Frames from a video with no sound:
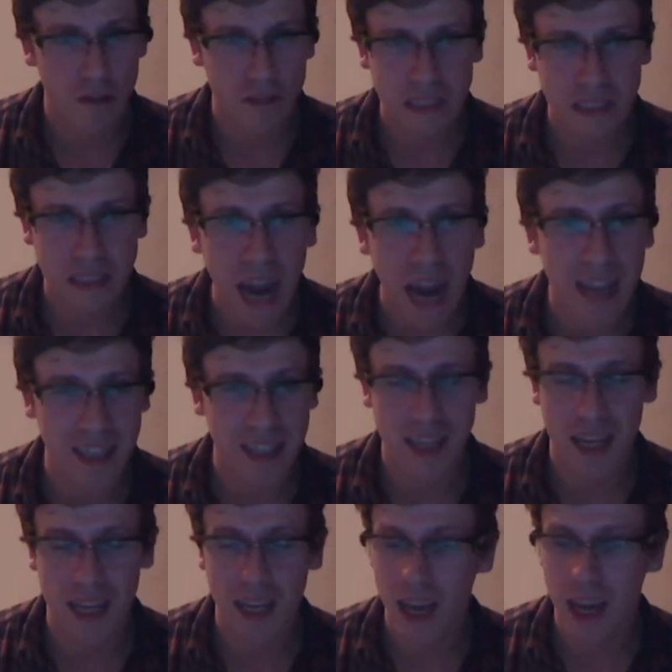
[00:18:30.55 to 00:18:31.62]

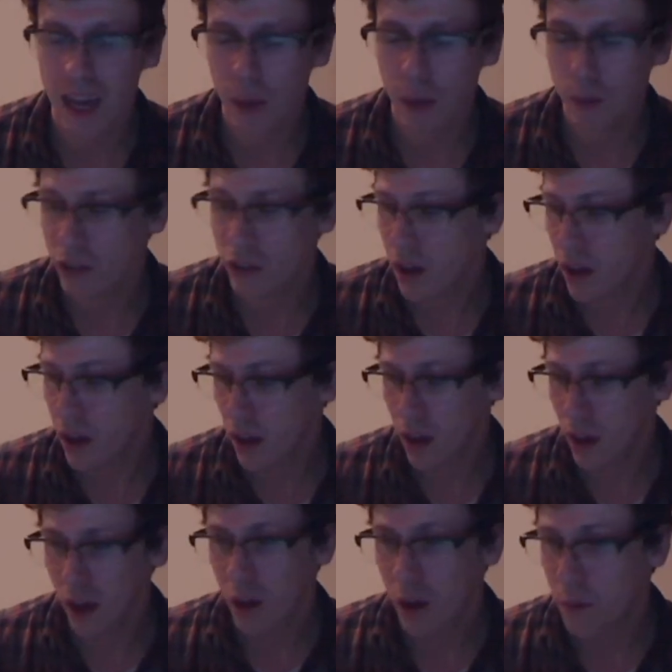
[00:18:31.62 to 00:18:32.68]
fantastic games,
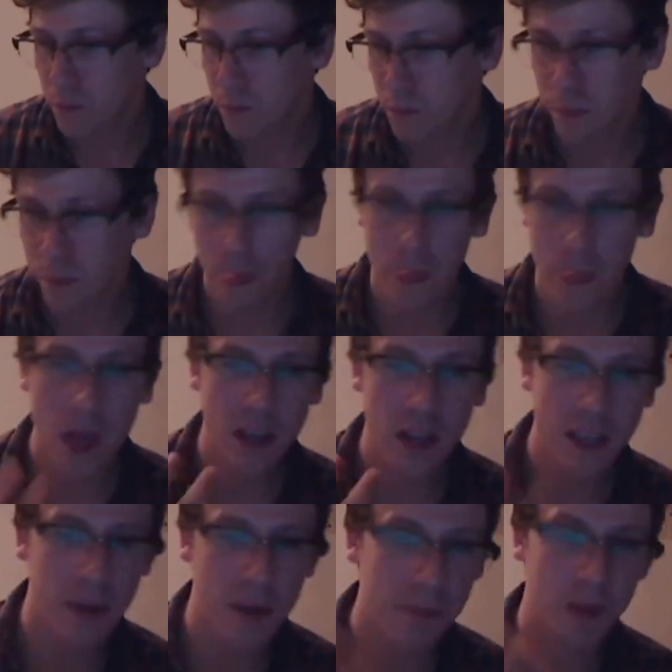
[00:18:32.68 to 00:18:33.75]
and
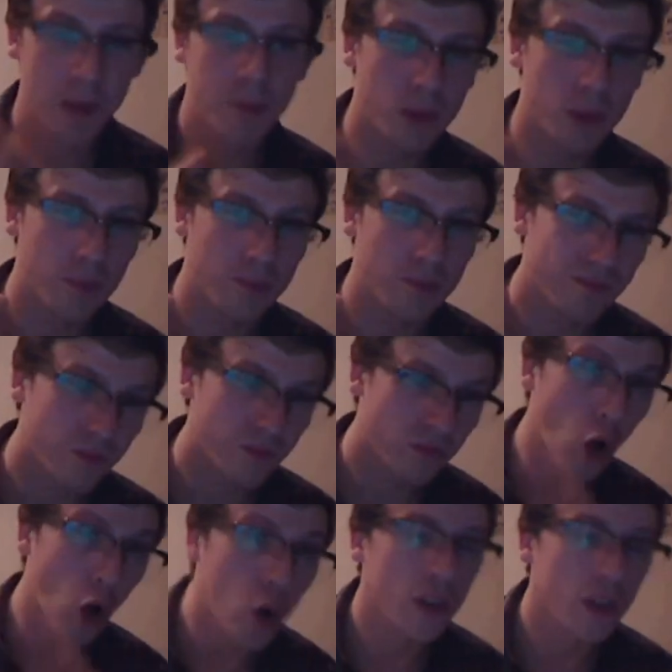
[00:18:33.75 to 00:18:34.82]
yet people
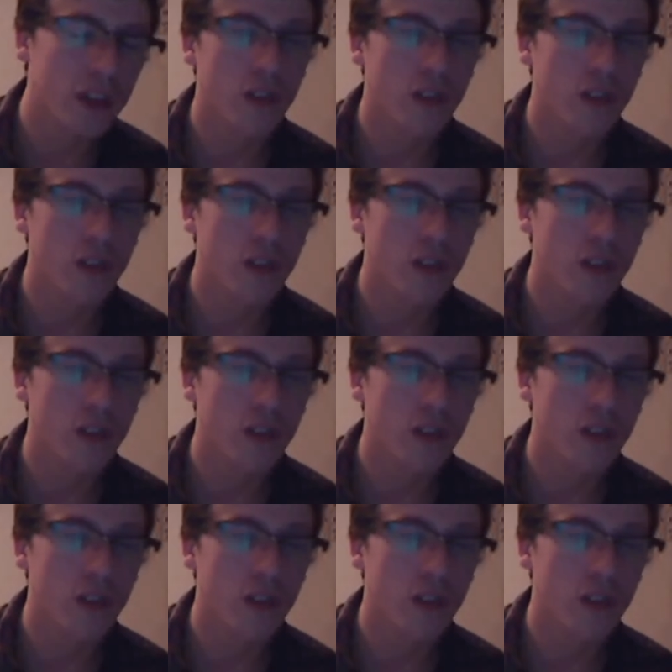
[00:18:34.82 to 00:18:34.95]
dog on this